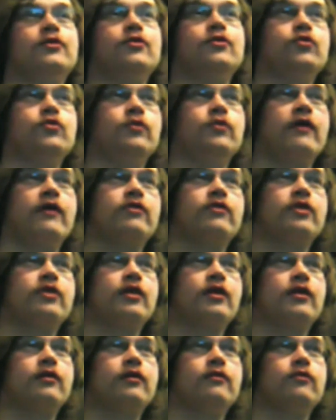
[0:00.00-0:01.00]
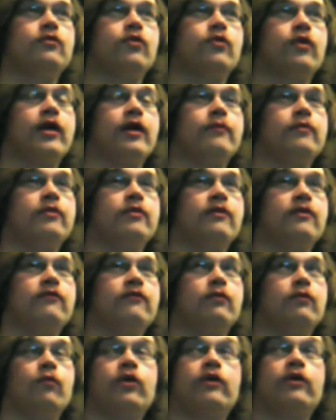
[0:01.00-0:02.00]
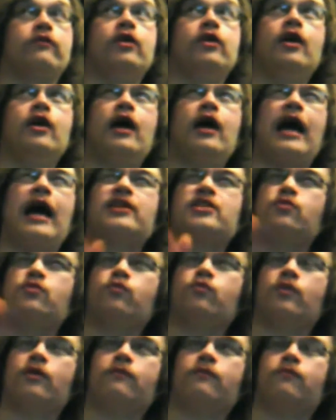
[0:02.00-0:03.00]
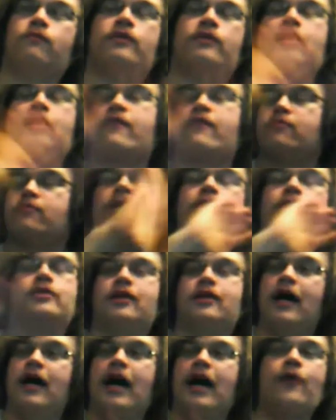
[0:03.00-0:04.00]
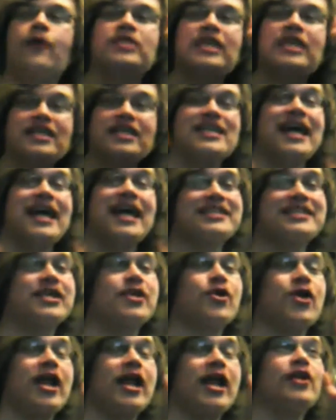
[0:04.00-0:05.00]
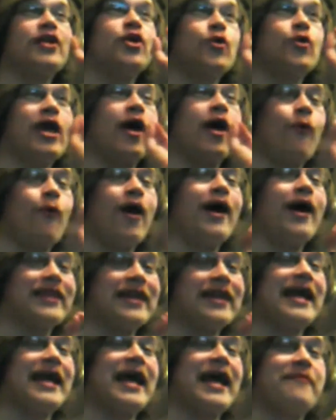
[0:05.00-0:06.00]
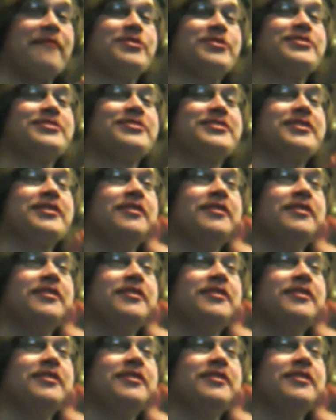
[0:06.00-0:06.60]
who I am, and whatever. Actually, never mind. I was at a science center, and I know now why that happens,